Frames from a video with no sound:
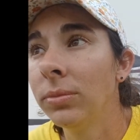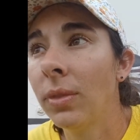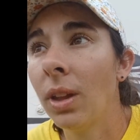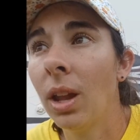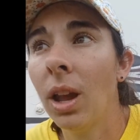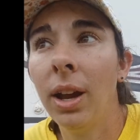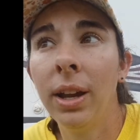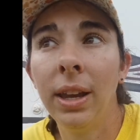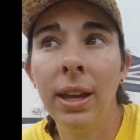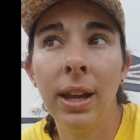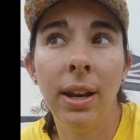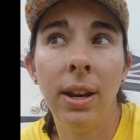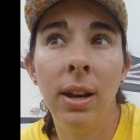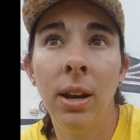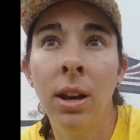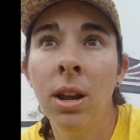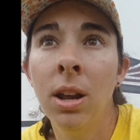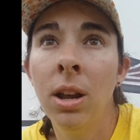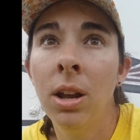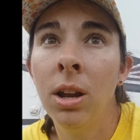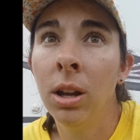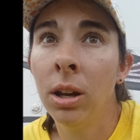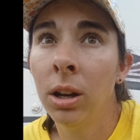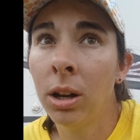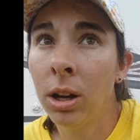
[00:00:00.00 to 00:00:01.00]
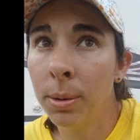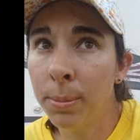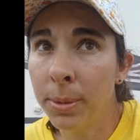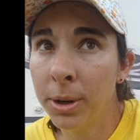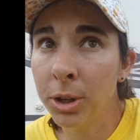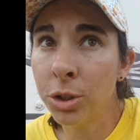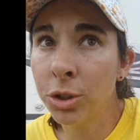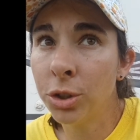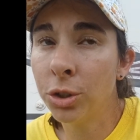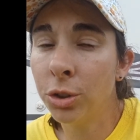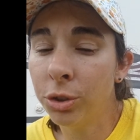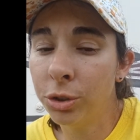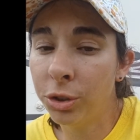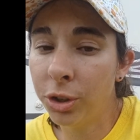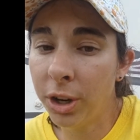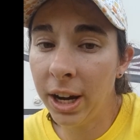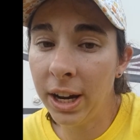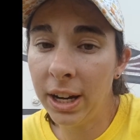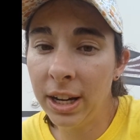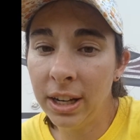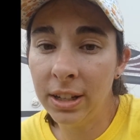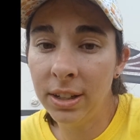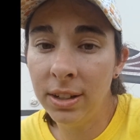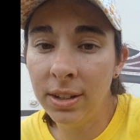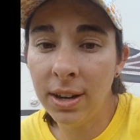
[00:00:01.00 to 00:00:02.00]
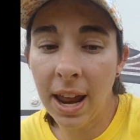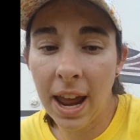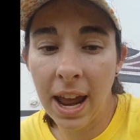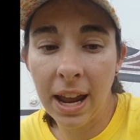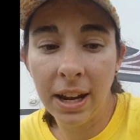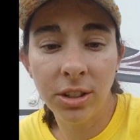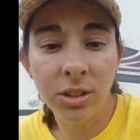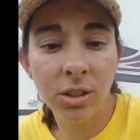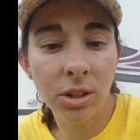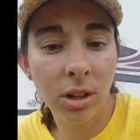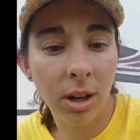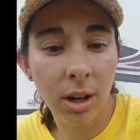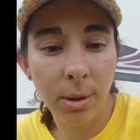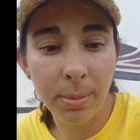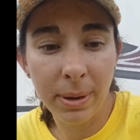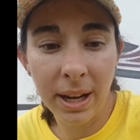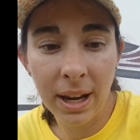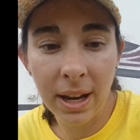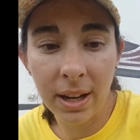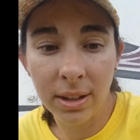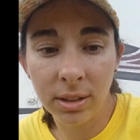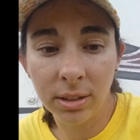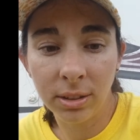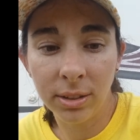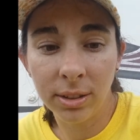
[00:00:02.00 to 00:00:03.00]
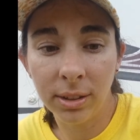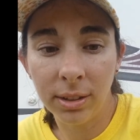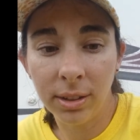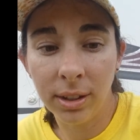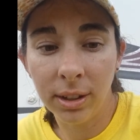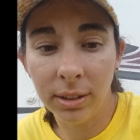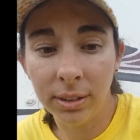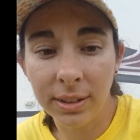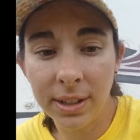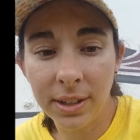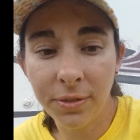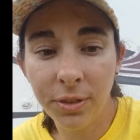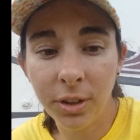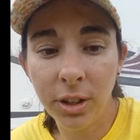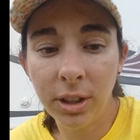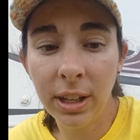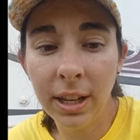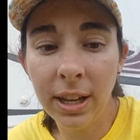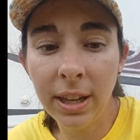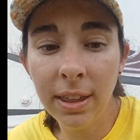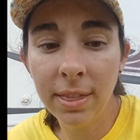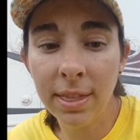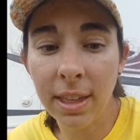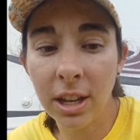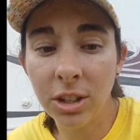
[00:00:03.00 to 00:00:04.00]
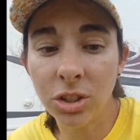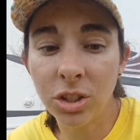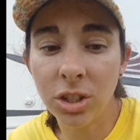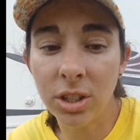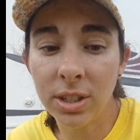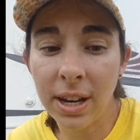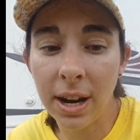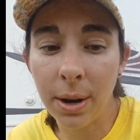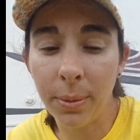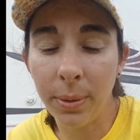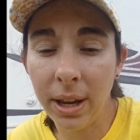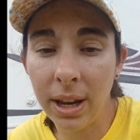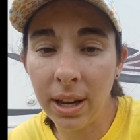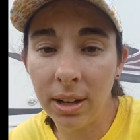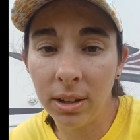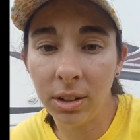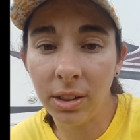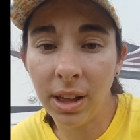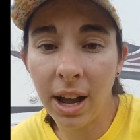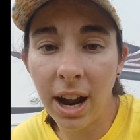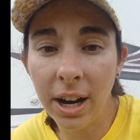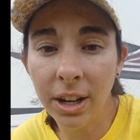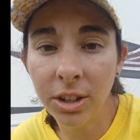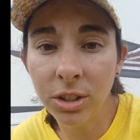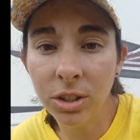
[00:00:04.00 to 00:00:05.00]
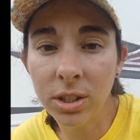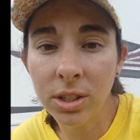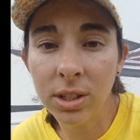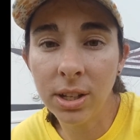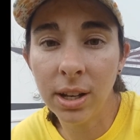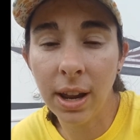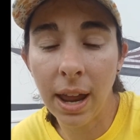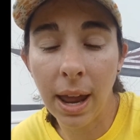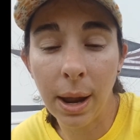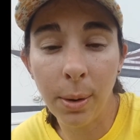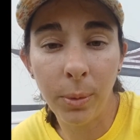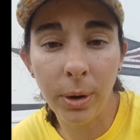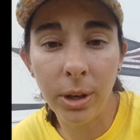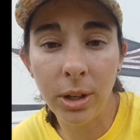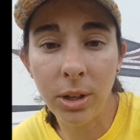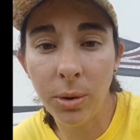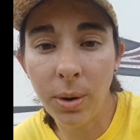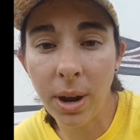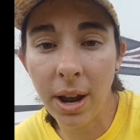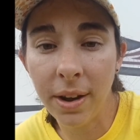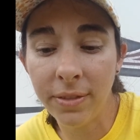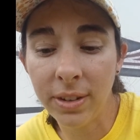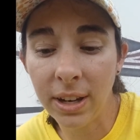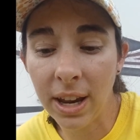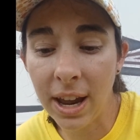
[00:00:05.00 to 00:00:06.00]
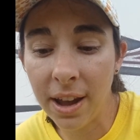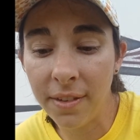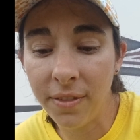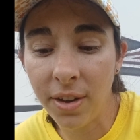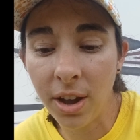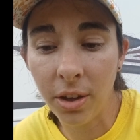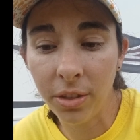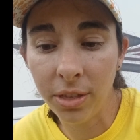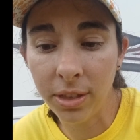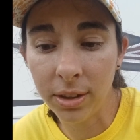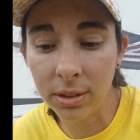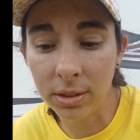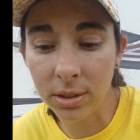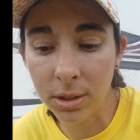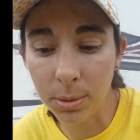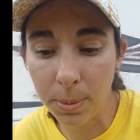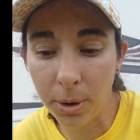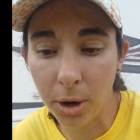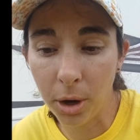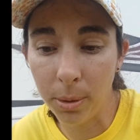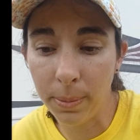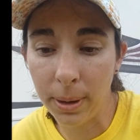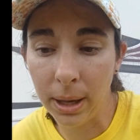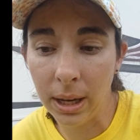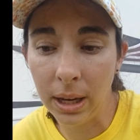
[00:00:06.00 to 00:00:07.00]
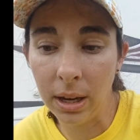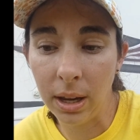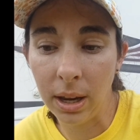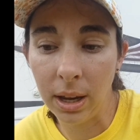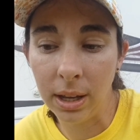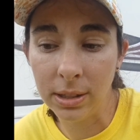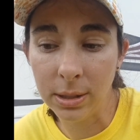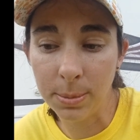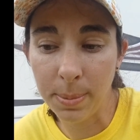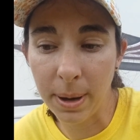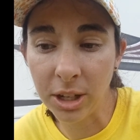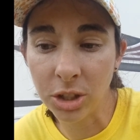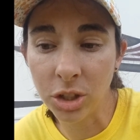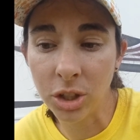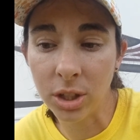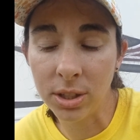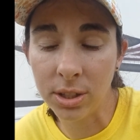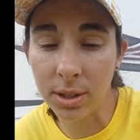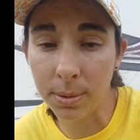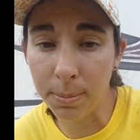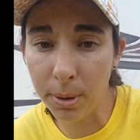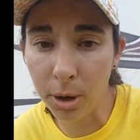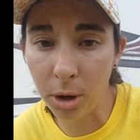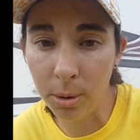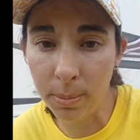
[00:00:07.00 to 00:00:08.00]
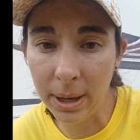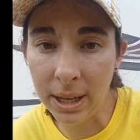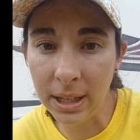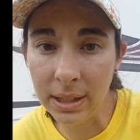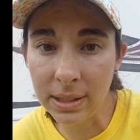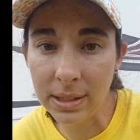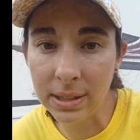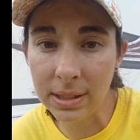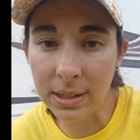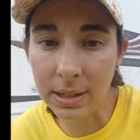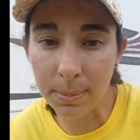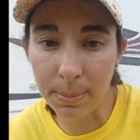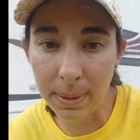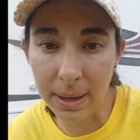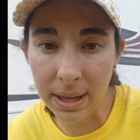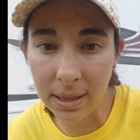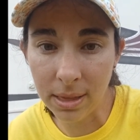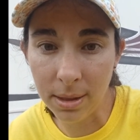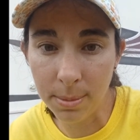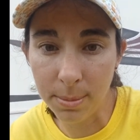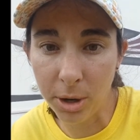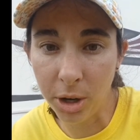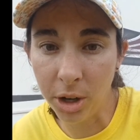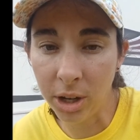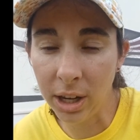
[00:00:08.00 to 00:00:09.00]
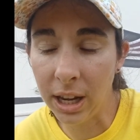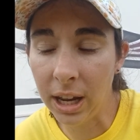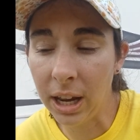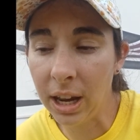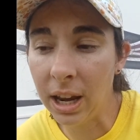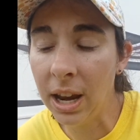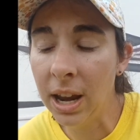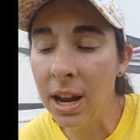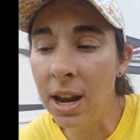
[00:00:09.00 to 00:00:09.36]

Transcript: again, commercial graded eggs are going to be handled a little differently. That's just how we handle ours. And we do have to have health department inspections and permits to be at the market.